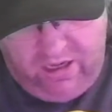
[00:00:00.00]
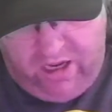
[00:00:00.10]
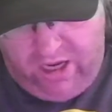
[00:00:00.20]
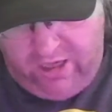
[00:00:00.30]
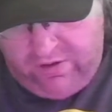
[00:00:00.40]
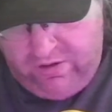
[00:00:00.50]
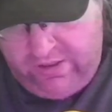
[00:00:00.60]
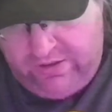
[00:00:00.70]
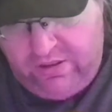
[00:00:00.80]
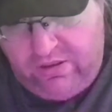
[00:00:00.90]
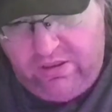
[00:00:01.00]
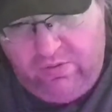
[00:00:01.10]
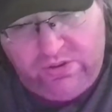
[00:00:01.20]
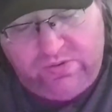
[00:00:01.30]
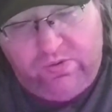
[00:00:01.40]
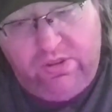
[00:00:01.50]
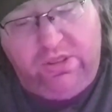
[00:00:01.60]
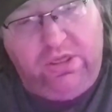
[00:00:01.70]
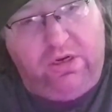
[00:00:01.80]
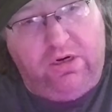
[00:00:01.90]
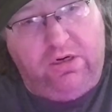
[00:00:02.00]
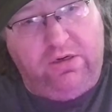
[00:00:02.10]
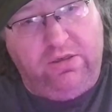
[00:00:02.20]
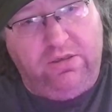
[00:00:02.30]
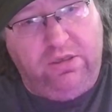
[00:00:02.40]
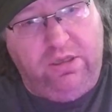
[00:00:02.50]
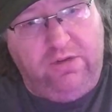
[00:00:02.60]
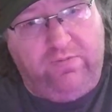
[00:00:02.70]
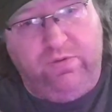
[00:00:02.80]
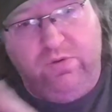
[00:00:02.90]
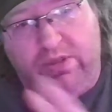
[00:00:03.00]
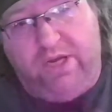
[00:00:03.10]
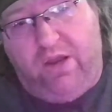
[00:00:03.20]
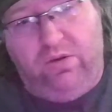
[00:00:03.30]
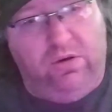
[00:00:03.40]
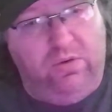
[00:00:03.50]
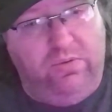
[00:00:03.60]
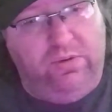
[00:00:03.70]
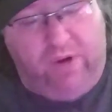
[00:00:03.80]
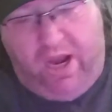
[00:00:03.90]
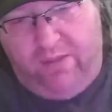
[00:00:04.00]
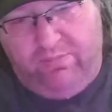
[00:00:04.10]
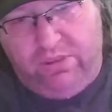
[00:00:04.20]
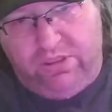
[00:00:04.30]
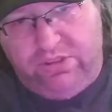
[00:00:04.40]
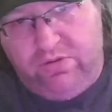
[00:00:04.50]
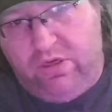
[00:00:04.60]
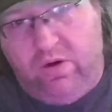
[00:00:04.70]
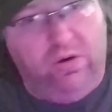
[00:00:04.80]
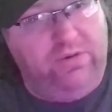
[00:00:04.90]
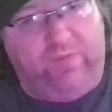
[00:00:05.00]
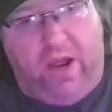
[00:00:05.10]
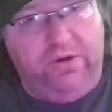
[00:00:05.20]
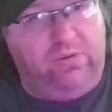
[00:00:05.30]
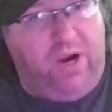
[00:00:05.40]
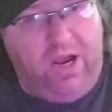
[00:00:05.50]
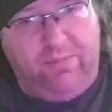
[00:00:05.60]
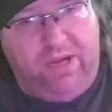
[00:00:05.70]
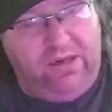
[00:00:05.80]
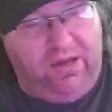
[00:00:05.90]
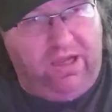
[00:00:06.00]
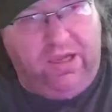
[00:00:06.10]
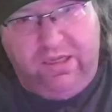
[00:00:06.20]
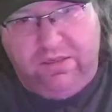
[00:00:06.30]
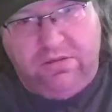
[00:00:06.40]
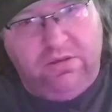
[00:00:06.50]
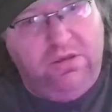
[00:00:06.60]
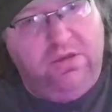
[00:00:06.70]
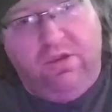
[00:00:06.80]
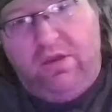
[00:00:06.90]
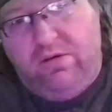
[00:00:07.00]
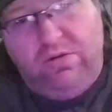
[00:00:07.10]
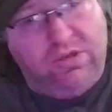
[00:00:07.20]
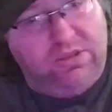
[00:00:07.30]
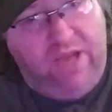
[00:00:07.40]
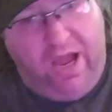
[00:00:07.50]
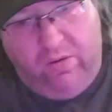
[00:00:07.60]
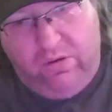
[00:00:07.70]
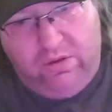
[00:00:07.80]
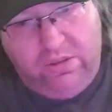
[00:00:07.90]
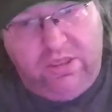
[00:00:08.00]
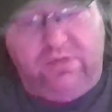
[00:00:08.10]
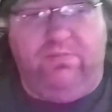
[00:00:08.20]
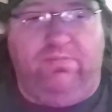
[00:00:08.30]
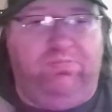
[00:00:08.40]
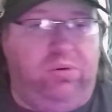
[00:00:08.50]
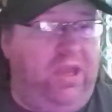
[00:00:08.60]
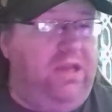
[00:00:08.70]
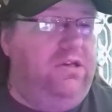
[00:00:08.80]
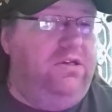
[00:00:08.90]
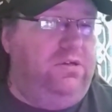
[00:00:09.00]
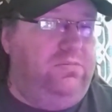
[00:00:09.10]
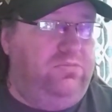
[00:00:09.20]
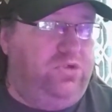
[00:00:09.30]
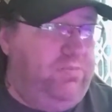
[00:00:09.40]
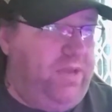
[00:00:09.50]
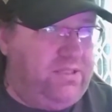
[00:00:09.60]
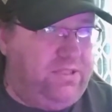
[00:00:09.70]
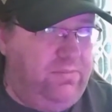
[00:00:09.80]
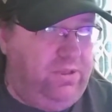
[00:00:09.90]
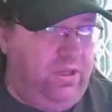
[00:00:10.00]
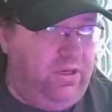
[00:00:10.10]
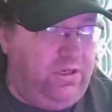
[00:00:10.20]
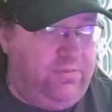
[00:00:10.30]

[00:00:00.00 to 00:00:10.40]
I heard it was really hard if you would download the ROM, because you could go and find the ROM online. You could download it, play it in the Dreamcast emulator.